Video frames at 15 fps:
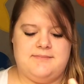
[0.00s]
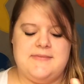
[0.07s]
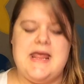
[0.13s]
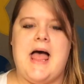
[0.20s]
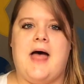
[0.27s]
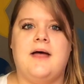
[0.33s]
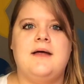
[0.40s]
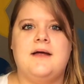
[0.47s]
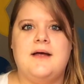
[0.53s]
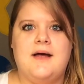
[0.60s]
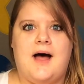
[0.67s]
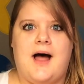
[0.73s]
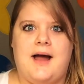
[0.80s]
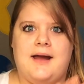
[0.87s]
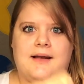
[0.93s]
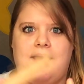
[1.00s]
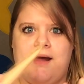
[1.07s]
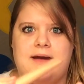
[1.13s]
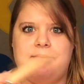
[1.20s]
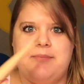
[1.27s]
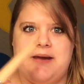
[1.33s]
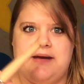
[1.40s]
Yeah, I
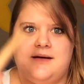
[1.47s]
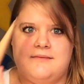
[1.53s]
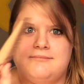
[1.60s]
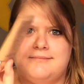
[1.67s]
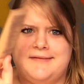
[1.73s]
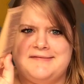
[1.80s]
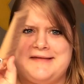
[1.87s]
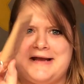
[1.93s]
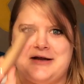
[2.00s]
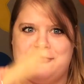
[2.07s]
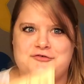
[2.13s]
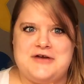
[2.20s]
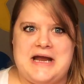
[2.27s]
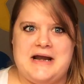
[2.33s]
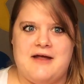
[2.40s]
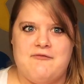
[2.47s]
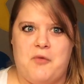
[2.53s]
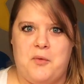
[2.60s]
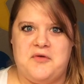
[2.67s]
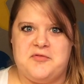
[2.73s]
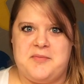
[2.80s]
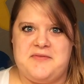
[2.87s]
like being the second shade. I've
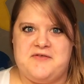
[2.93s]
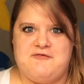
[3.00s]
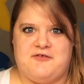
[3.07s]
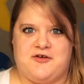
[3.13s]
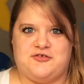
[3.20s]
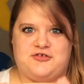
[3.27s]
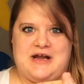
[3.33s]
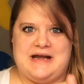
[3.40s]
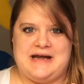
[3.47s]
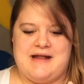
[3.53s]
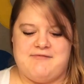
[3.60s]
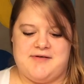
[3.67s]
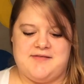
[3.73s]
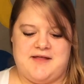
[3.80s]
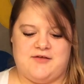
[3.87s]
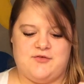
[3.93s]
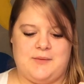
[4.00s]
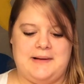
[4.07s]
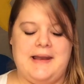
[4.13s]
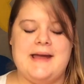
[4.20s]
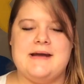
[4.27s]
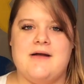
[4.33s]
always been the first shade in everything, so
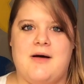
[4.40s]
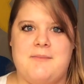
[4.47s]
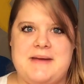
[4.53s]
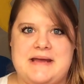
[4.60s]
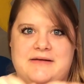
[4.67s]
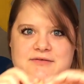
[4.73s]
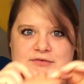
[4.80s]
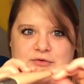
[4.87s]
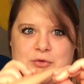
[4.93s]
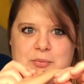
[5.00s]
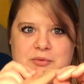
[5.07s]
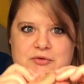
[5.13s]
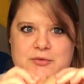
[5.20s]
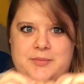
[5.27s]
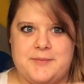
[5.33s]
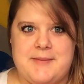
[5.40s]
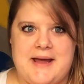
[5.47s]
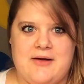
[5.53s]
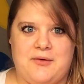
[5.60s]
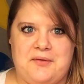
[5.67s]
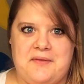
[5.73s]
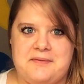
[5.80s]
I like not being super, super
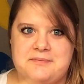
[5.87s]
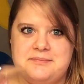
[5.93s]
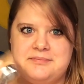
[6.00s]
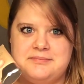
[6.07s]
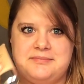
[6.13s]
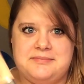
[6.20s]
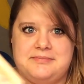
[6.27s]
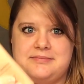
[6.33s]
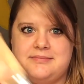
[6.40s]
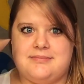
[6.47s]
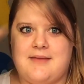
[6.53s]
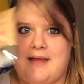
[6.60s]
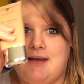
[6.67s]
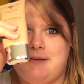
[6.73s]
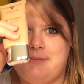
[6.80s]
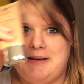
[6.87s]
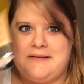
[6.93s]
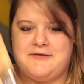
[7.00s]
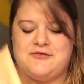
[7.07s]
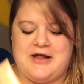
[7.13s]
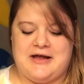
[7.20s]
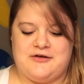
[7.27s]
pale. I like being
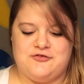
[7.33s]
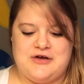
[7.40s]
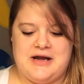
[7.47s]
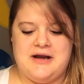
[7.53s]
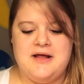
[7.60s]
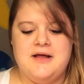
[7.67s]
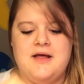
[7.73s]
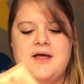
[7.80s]
the second shade.